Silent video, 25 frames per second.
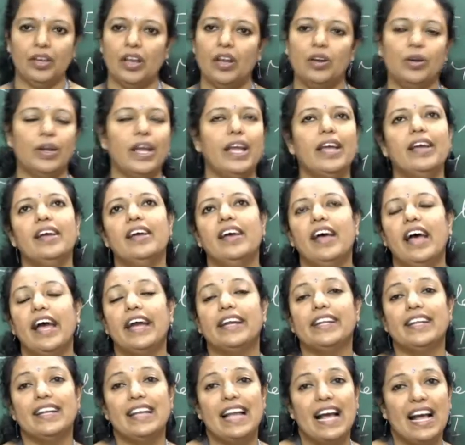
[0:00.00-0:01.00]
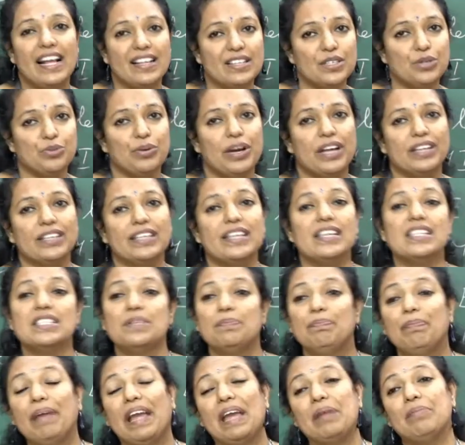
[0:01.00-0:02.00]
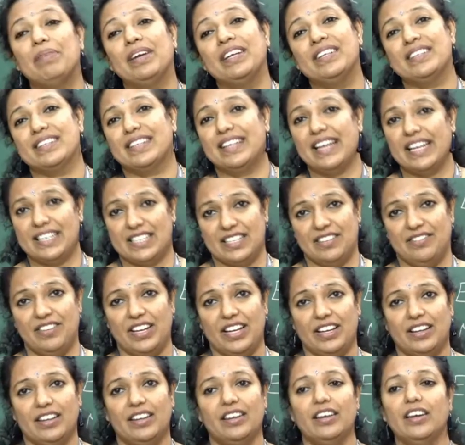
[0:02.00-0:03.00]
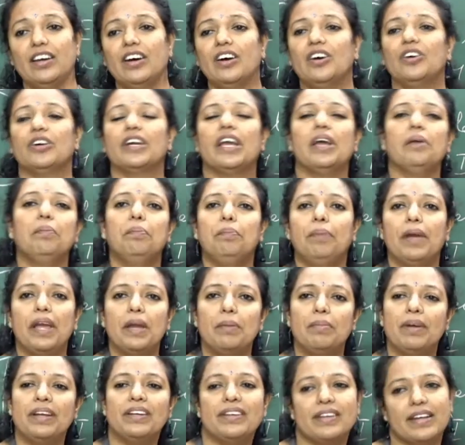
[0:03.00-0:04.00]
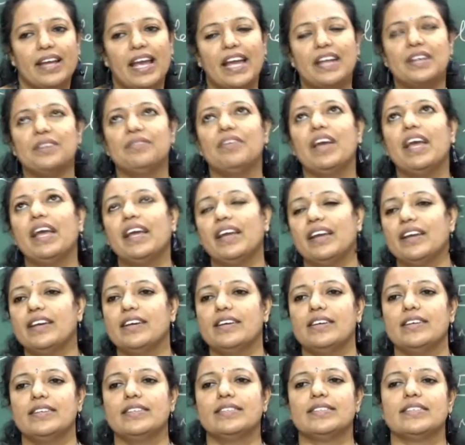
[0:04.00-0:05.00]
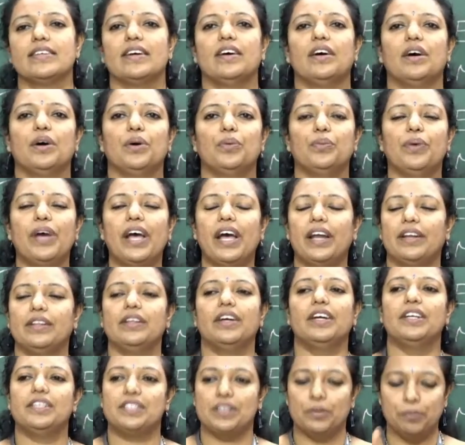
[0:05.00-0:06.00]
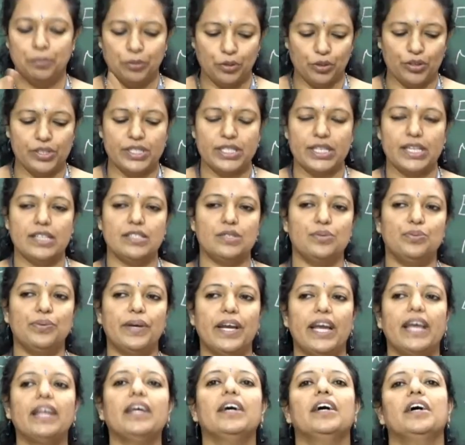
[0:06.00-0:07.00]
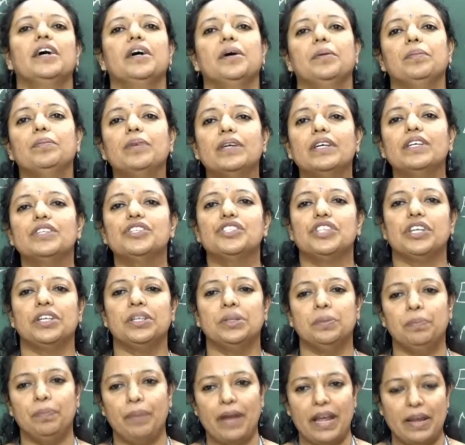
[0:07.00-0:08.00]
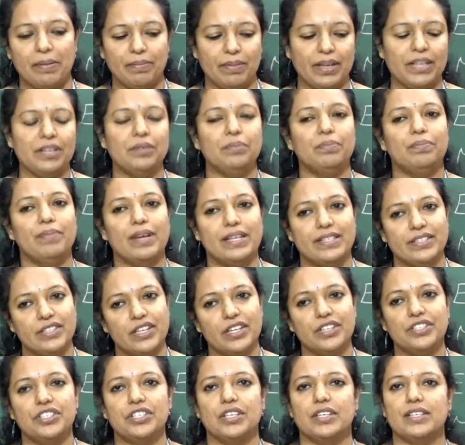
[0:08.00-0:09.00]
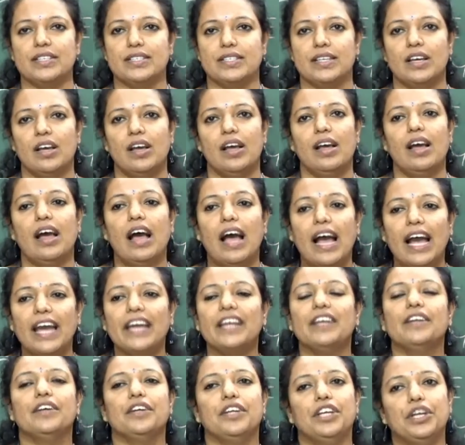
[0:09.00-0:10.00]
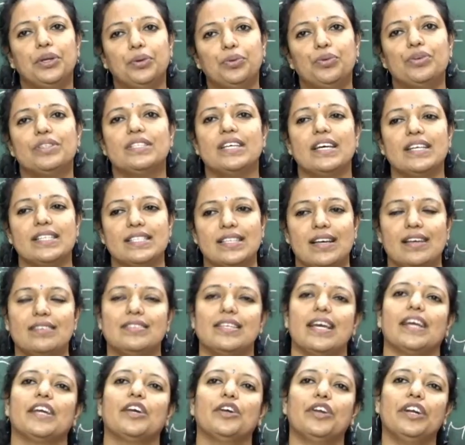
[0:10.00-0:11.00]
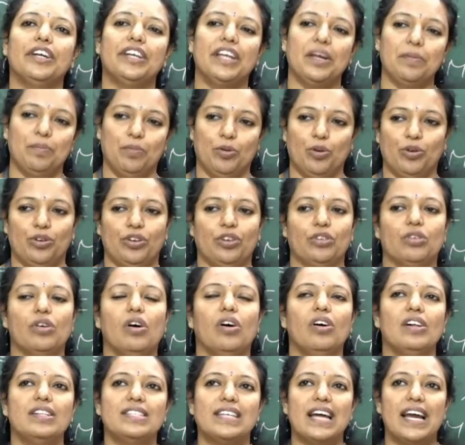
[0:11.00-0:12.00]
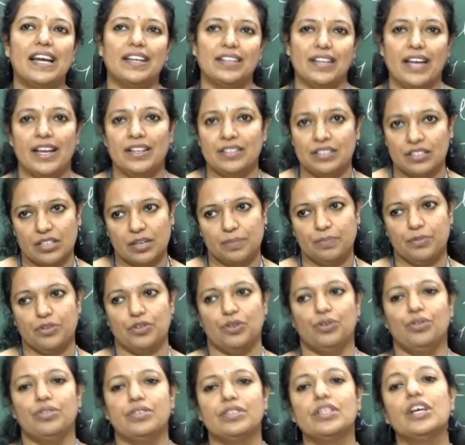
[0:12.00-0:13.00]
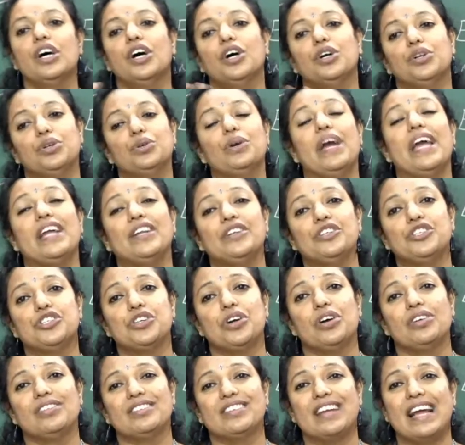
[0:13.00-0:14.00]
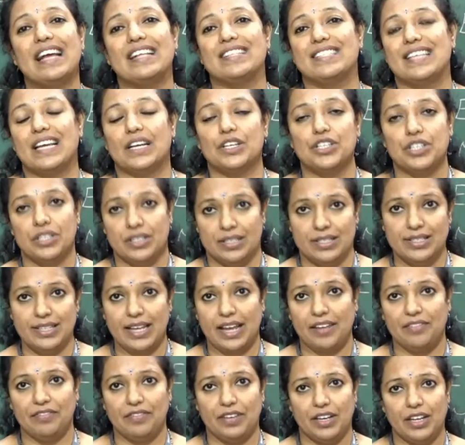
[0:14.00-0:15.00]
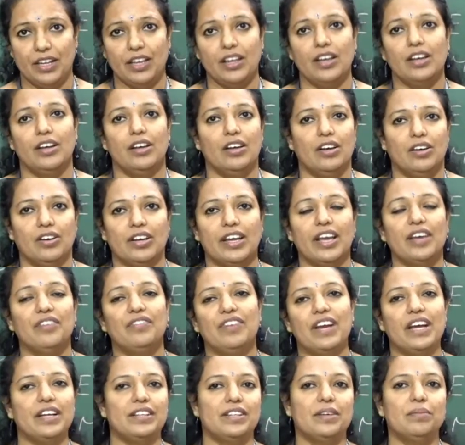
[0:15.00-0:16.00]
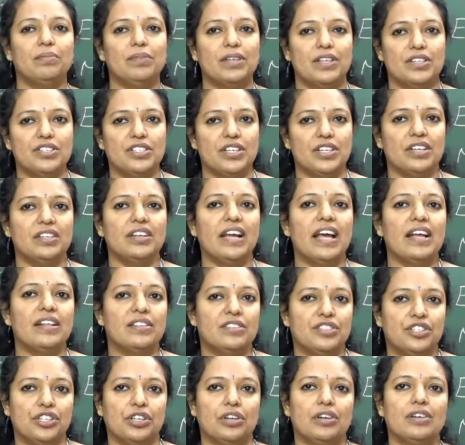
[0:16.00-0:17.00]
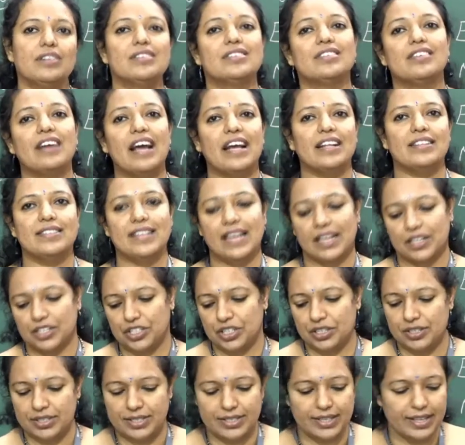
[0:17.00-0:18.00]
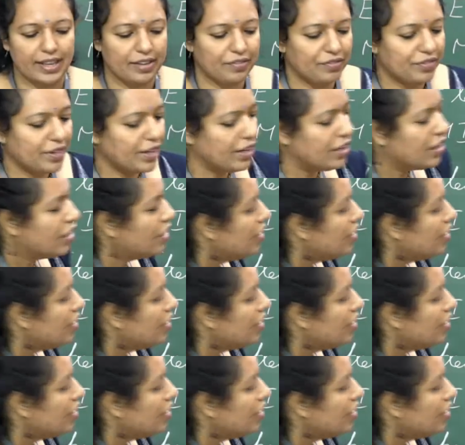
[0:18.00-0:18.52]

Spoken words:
Okay, and the last one is payment gateway. Okay, payment gateway is where it's a process where merchant payment messages and uses security protocols and encryptors to ensure transaction safety. Okay, where the merchant ensures transaction safety.